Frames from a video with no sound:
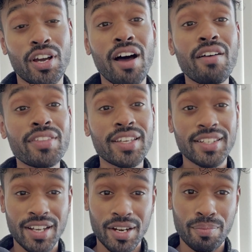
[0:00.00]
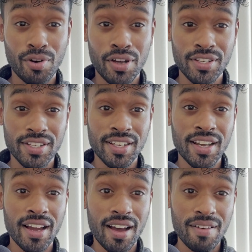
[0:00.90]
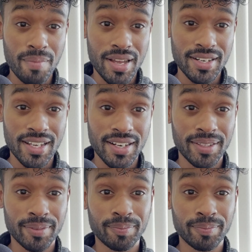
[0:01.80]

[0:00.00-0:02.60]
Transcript: of the entire process of meditating.